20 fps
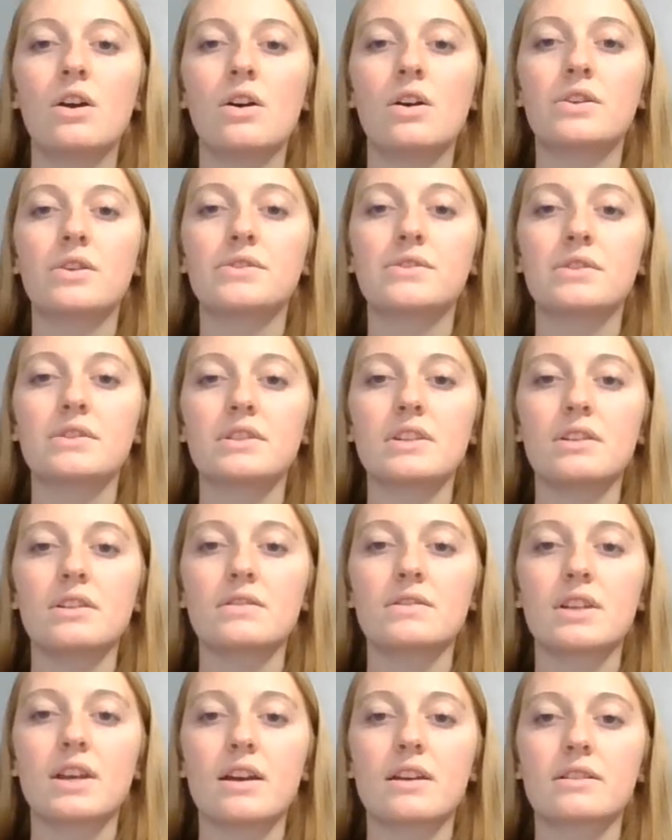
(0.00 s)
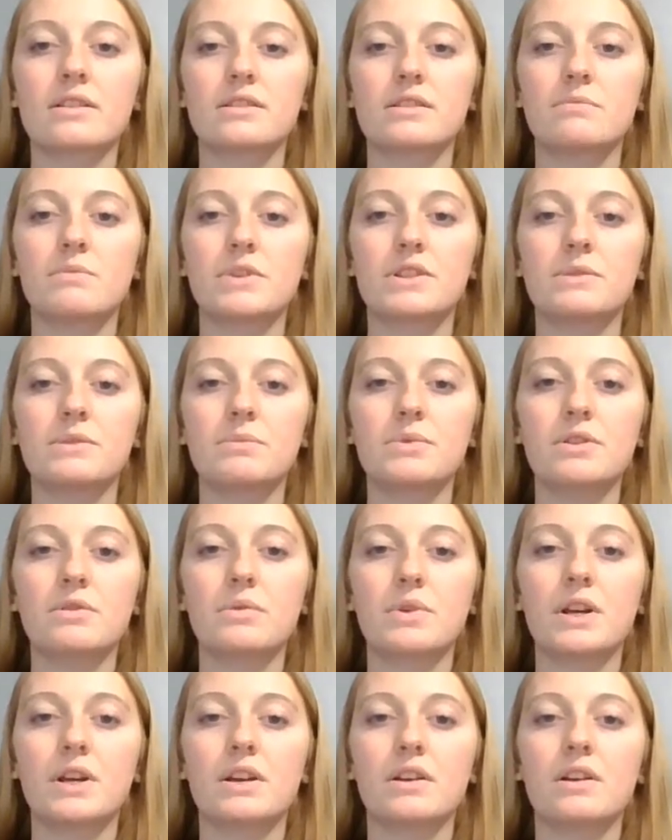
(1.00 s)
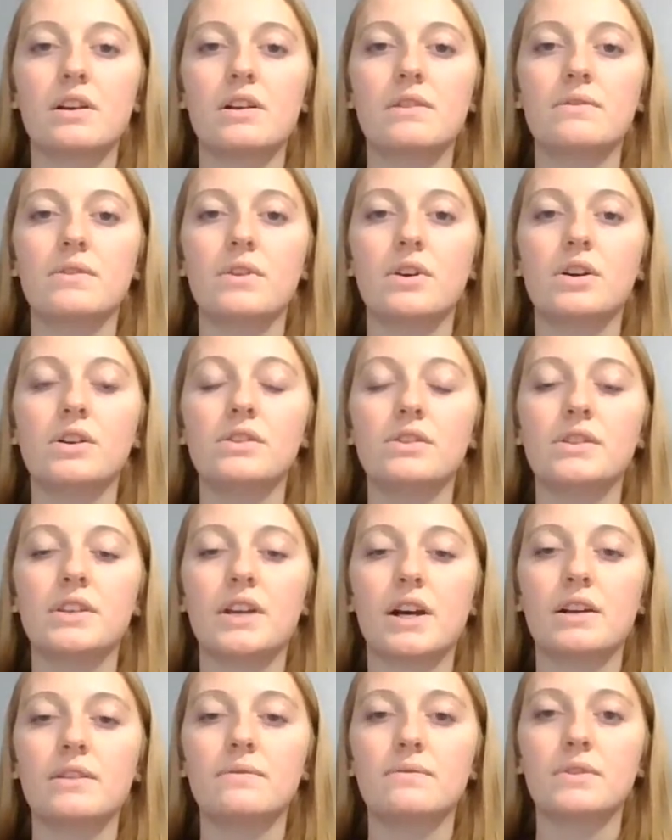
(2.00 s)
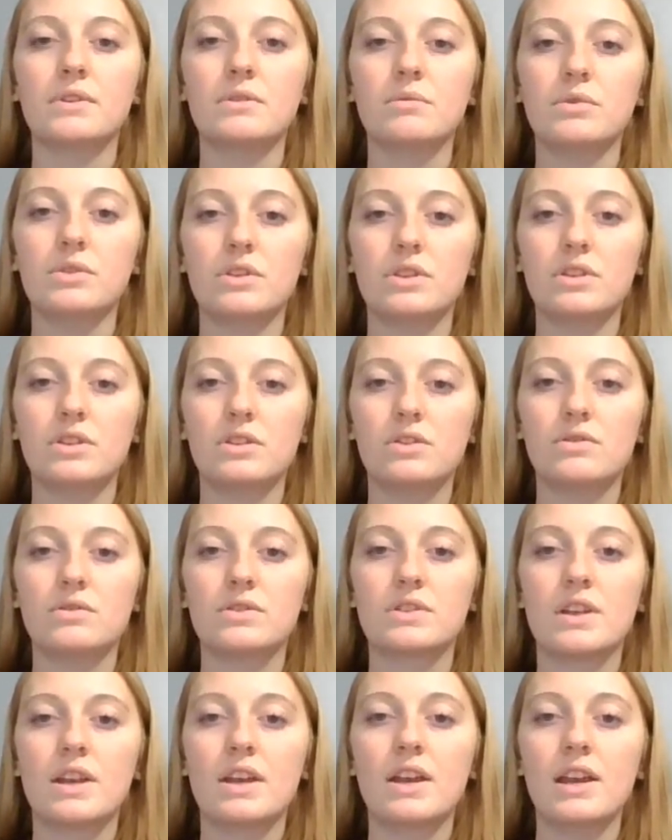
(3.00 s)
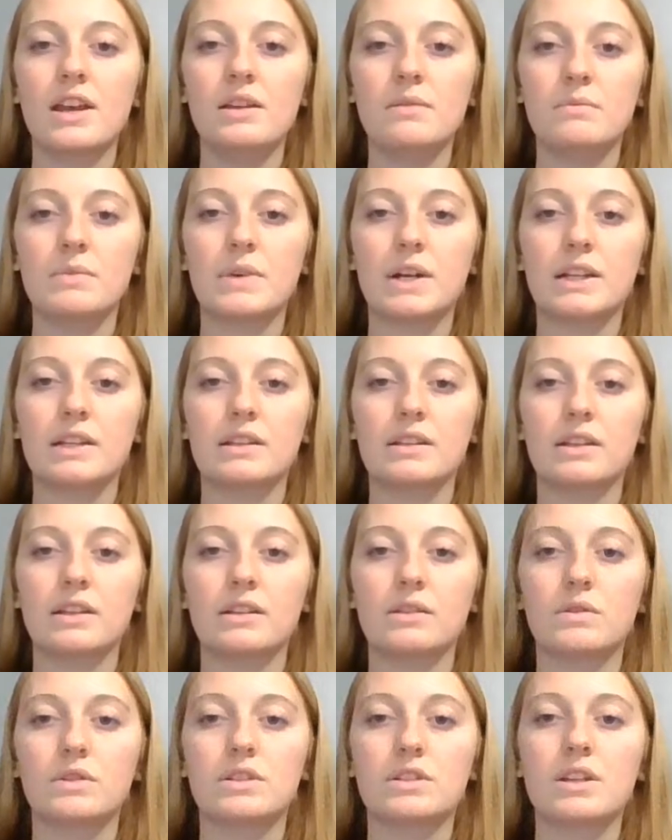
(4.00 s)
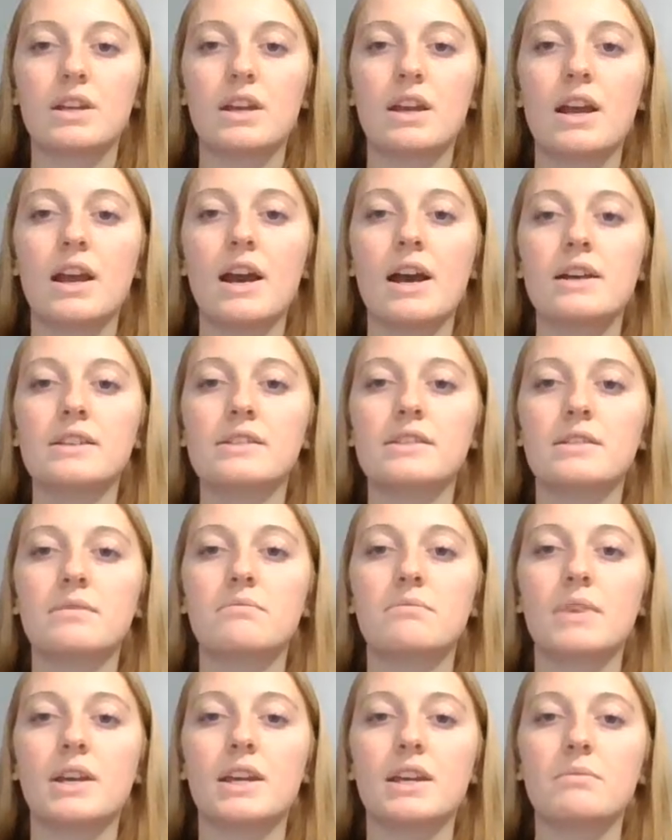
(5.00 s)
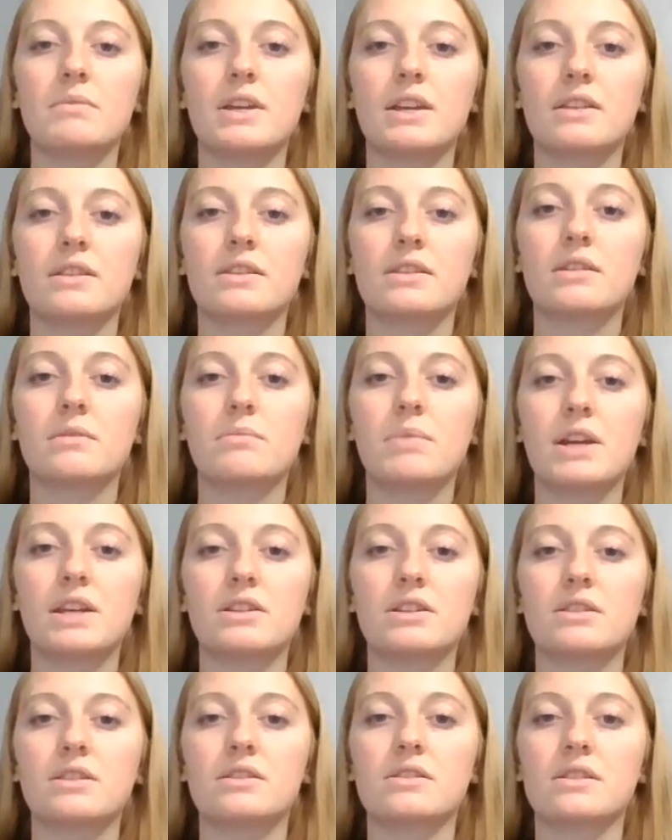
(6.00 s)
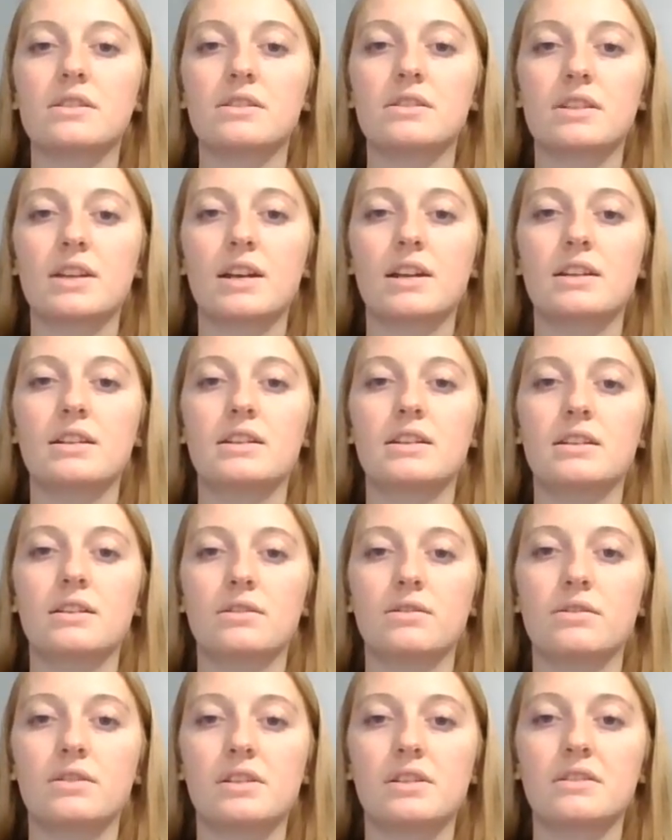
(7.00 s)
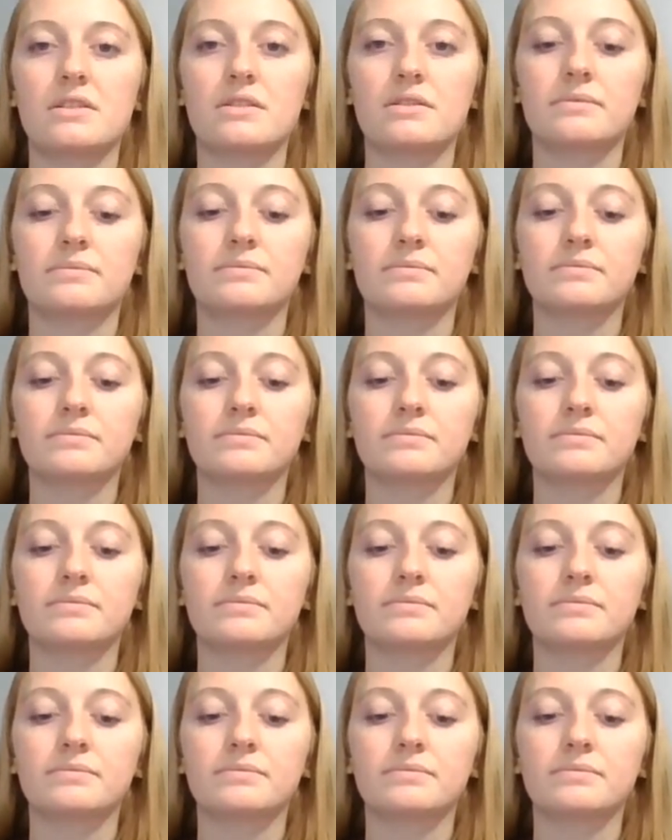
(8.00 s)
Ultrasound techs must be aware of all nonverbal cues and body language, as it may make the patient's anxiety increase.